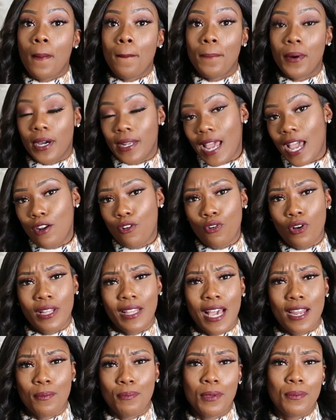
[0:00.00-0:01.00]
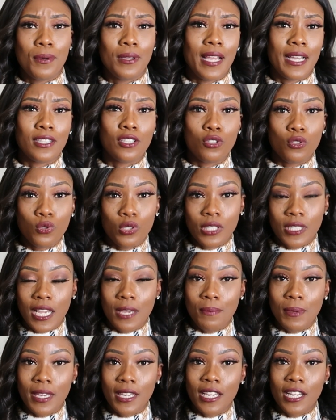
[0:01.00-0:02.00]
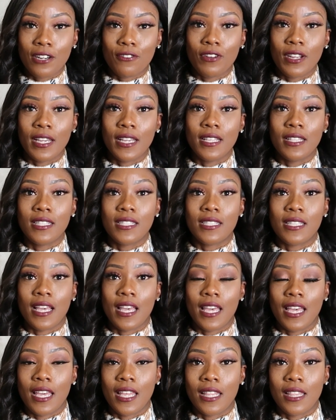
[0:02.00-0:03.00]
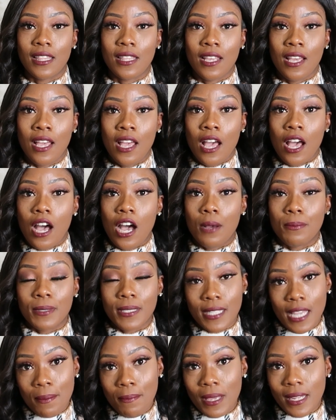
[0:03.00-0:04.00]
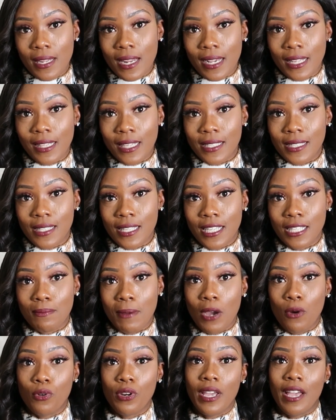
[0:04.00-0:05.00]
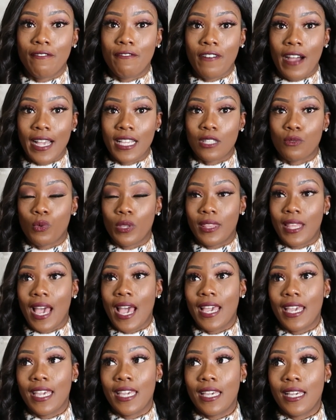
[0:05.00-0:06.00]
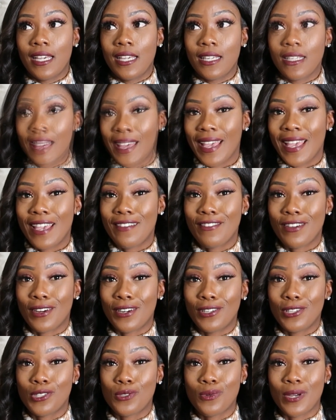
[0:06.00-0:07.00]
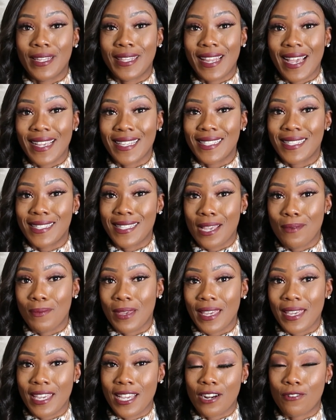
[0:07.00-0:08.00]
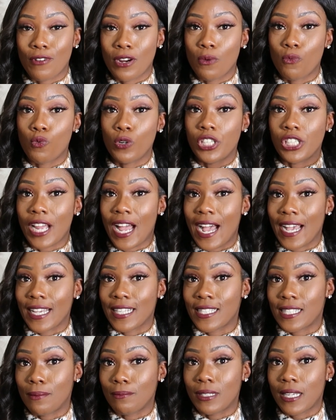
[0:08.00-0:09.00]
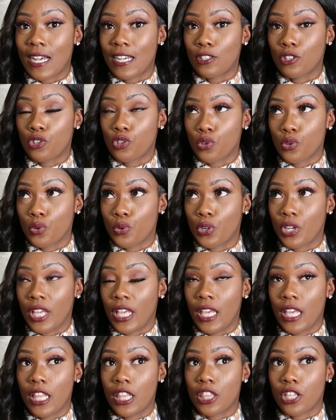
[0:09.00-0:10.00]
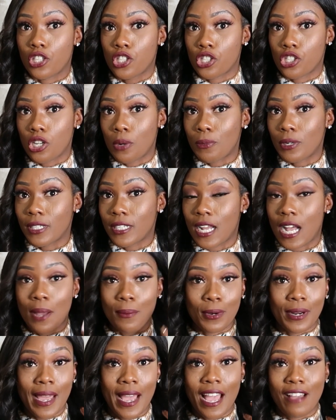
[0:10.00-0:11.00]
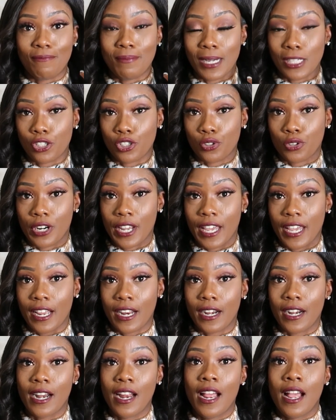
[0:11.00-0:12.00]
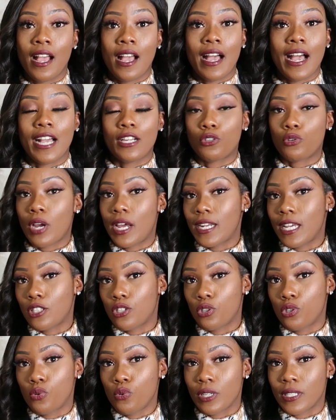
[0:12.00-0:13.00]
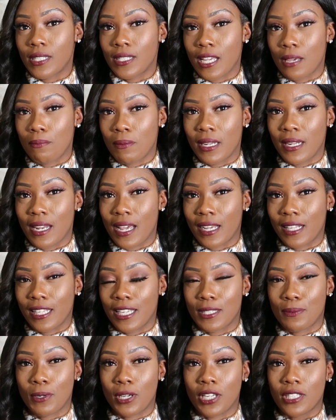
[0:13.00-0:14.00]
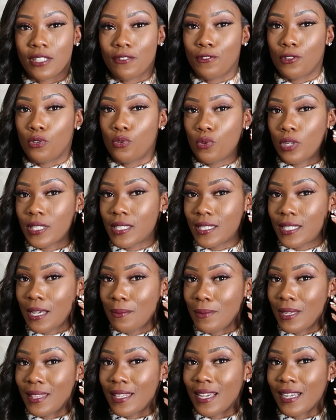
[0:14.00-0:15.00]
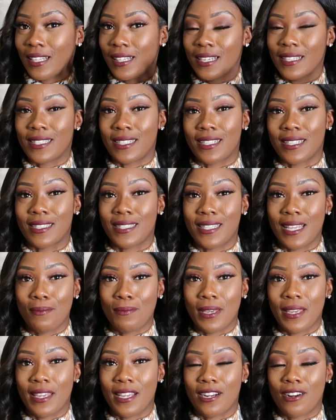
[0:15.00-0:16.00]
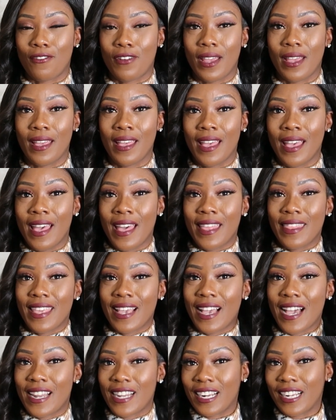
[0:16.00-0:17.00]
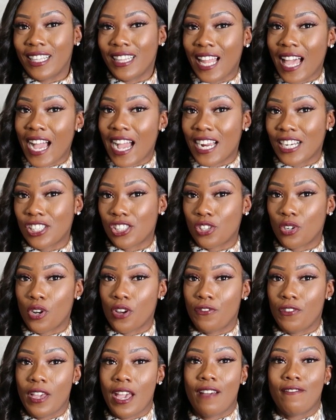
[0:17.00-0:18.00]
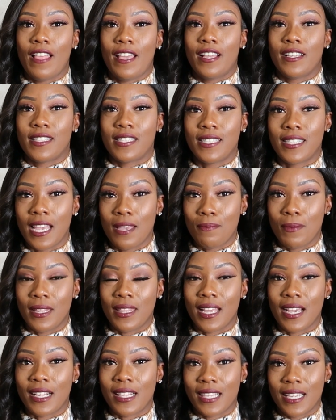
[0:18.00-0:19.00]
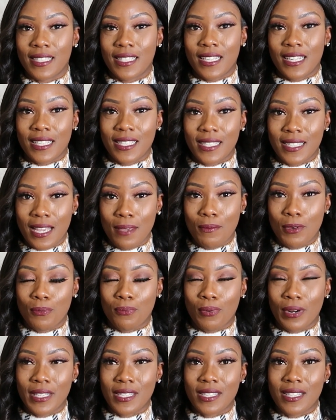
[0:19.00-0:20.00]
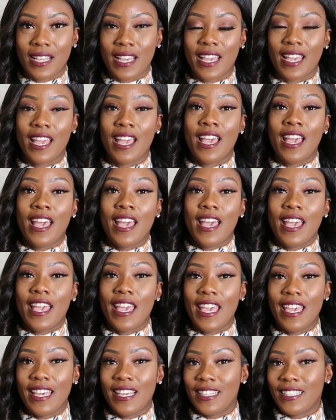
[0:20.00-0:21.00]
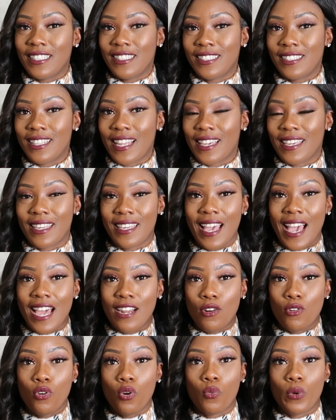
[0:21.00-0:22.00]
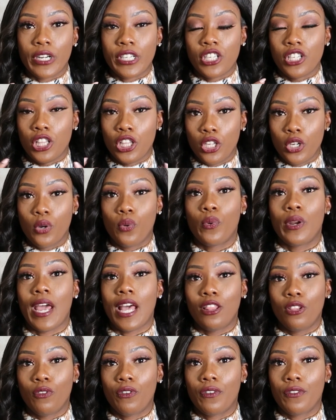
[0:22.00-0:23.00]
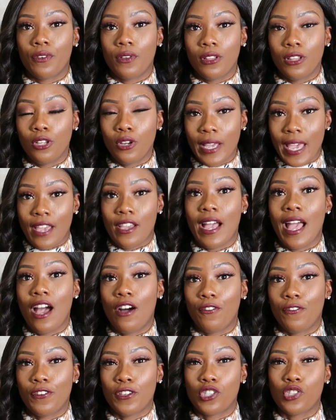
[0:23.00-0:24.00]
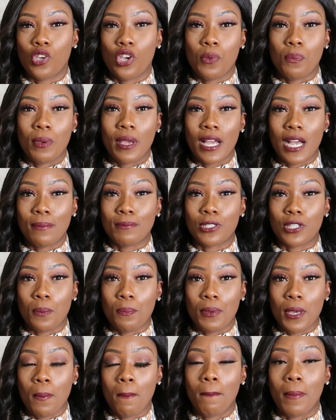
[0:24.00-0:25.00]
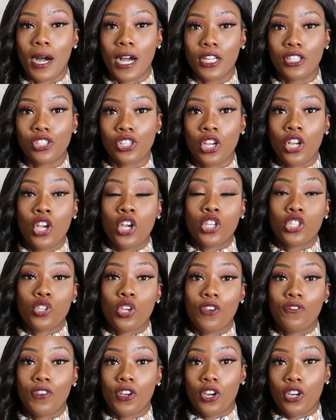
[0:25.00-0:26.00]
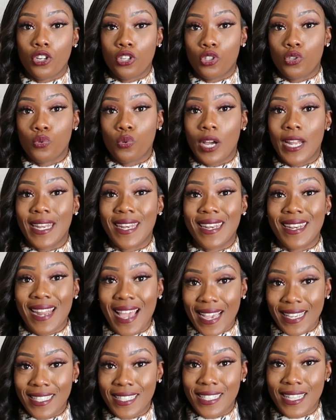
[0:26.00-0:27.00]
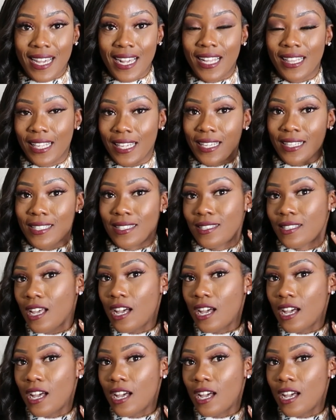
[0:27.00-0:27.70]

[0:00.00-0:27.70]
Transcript: But I know a lot of people like to do statement earrings and statement necklaces. My only advice with that is if you're gonna do a nice statement earring, which I sometimes do in the summertime when I have my short hair, I try not to do a statement necklace, because if you do a statement necklace and a statement earring, they kind of clash. Or if you have like a statement necklace and a statement bracelet, it, like, I don't know where to look when I look at your outfit, so it becomes a bit much. So if you're gonna do a nice necklace,